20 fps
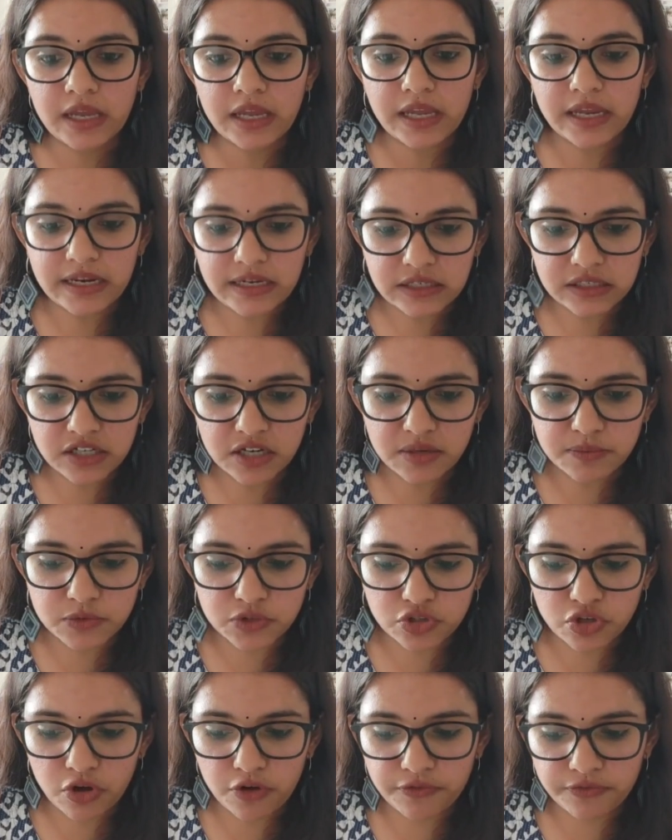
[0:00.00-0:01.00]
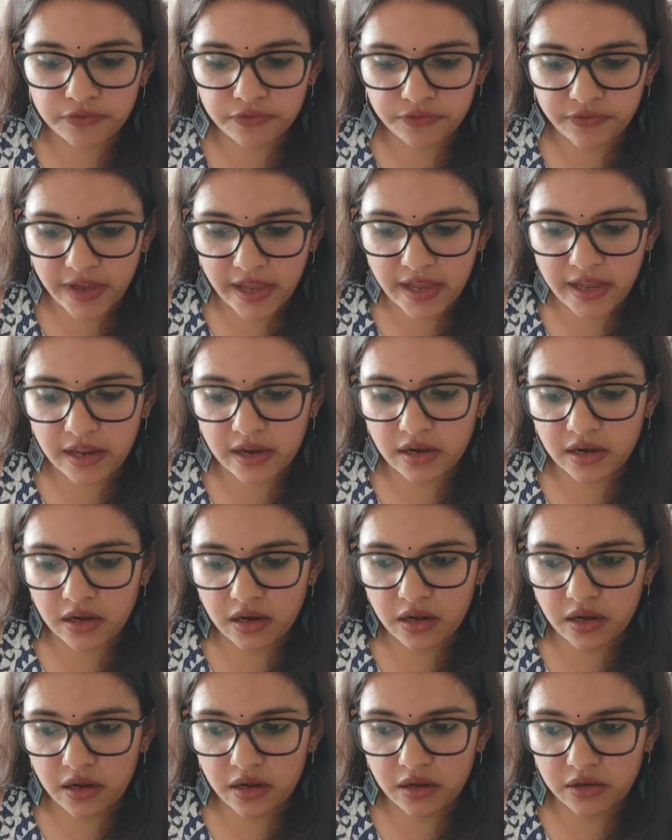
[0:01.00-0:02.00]
In terms of
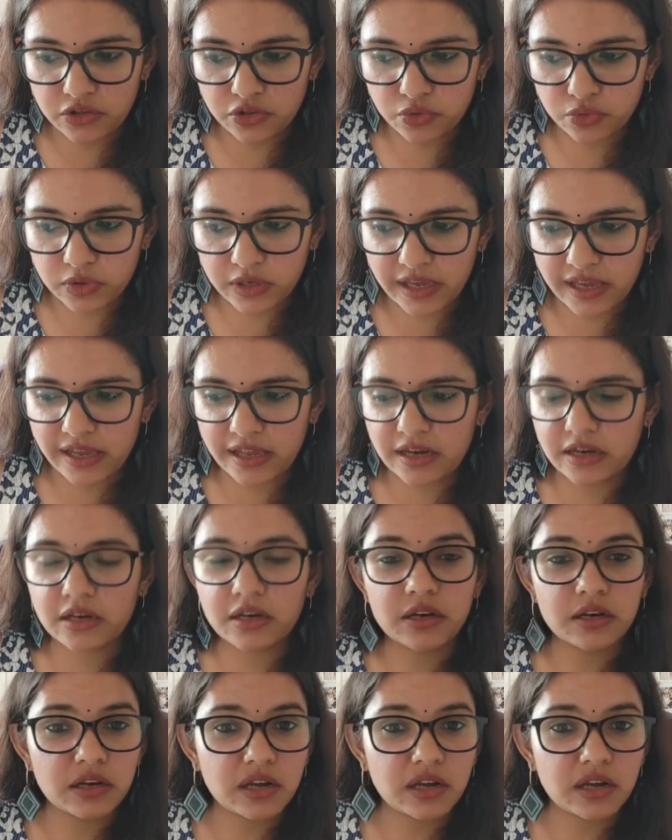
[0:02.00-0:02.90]
where you can